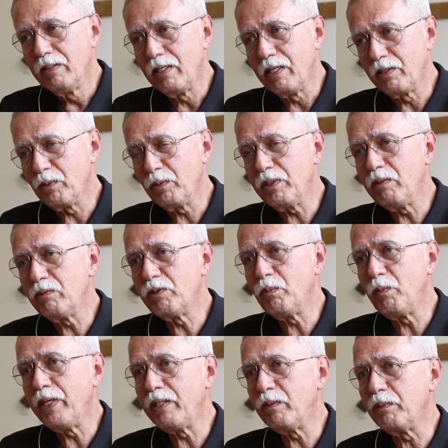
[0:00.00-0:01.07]
I thought there was
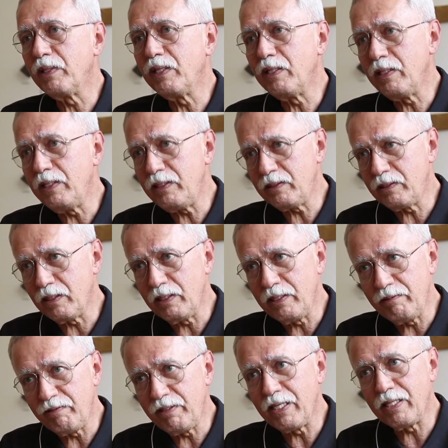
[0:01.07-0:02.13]
a way to at least
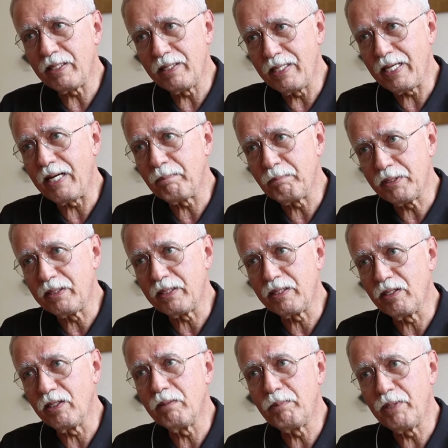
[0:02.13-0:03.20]
alleviate that
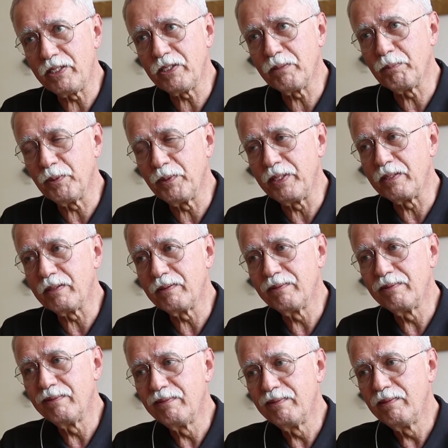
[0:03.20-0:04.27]
particular pressure point.
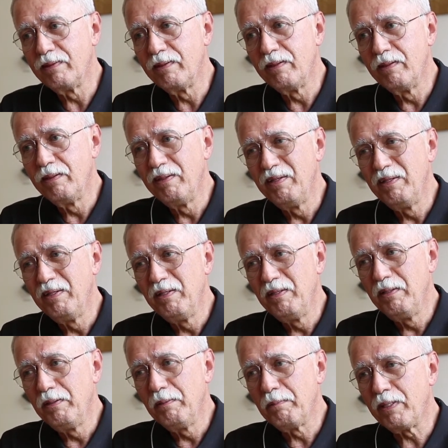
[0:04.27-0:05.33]

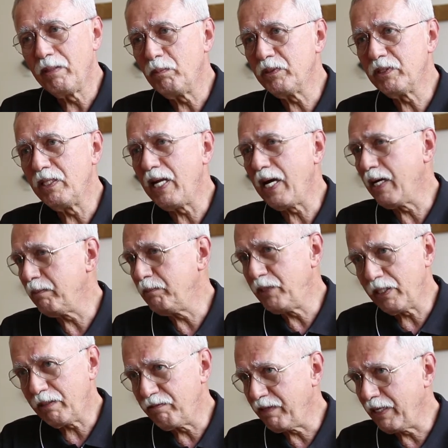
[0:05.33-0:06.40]
But it was an
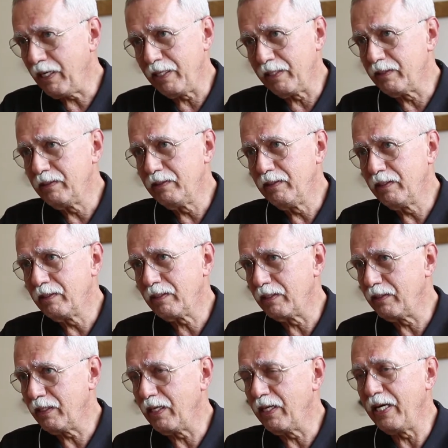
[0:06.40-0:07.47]
abject failure. I can
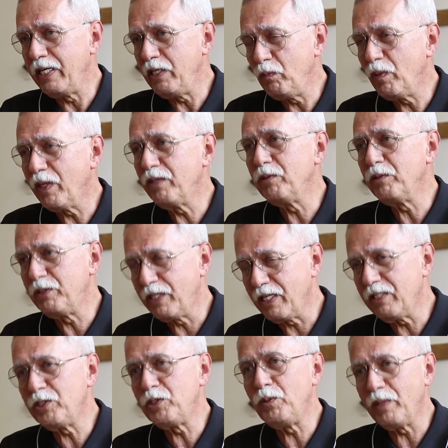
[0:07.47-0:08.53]
tell anyone who
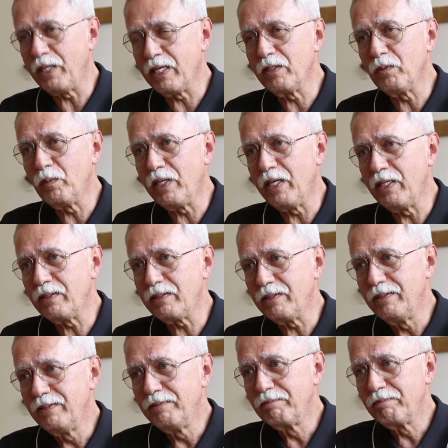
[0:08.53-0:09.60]
tells you otherwise
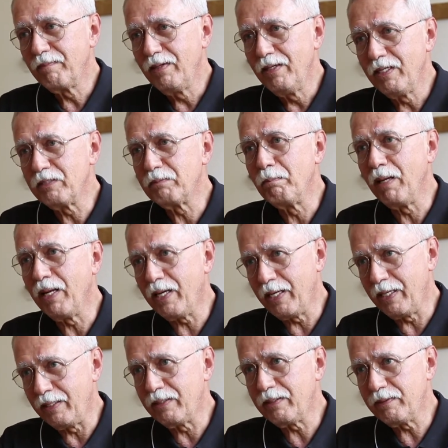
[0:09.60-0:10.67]
is
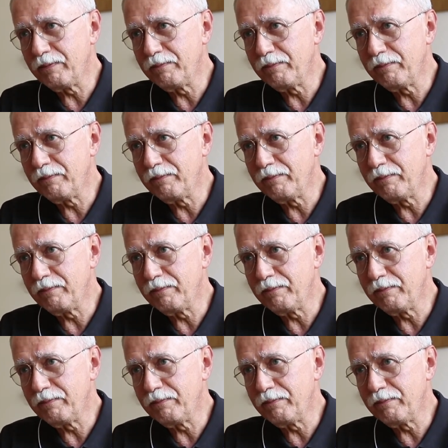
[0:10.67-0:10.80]
blind.